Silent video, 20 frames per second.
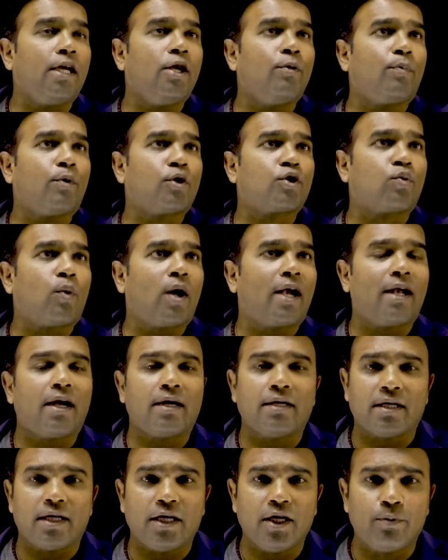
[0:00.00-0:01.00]
input one
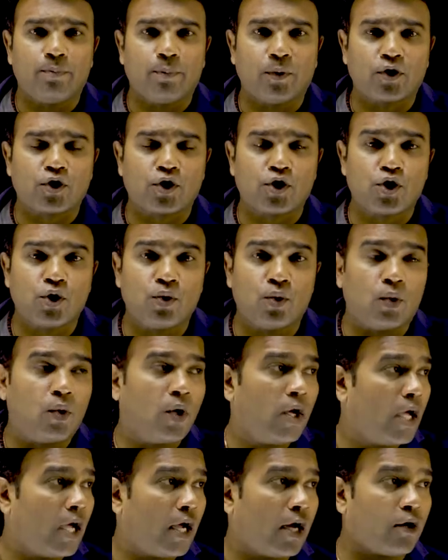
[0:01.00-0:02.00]
and the input two
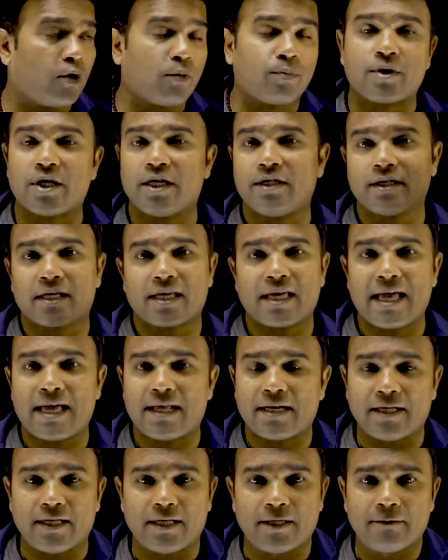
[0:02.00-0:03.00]
and obtain the
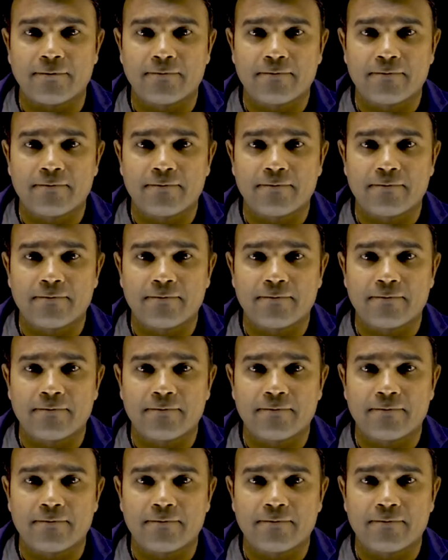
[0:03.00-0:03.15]
carry.